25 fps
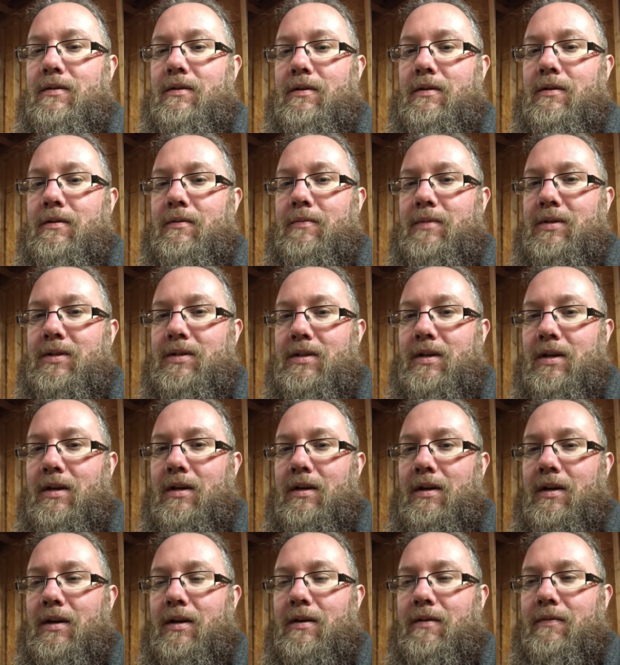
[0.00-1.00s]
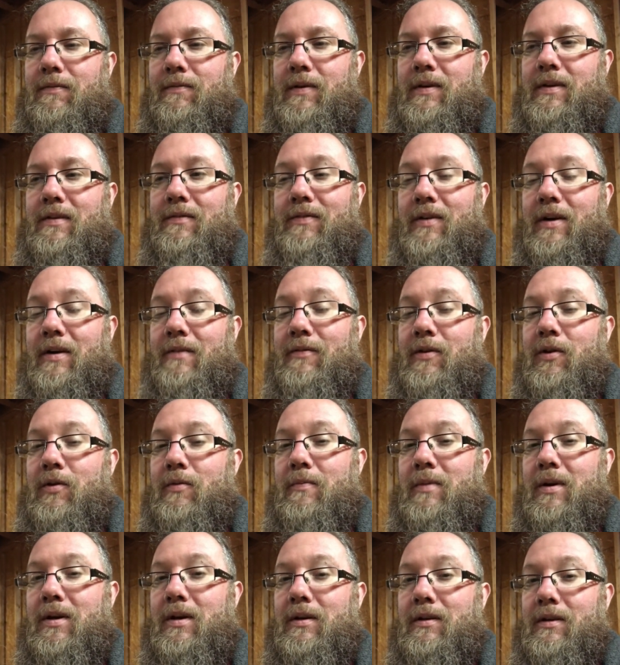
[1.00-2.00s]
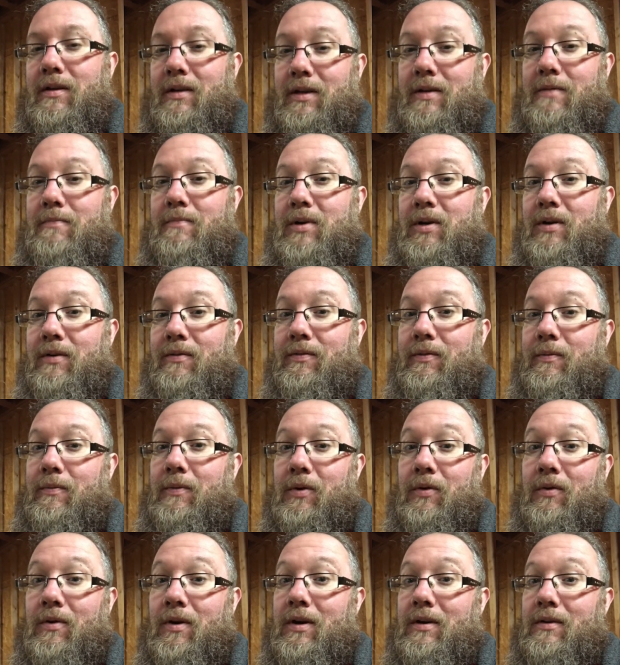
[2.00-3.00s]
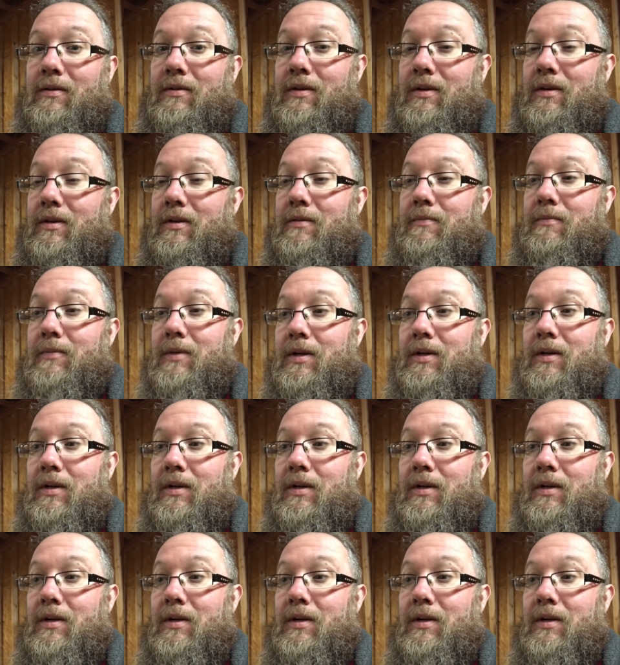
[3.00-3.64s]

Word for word: Um, he's got a 55 Nomad that he built from the ground up,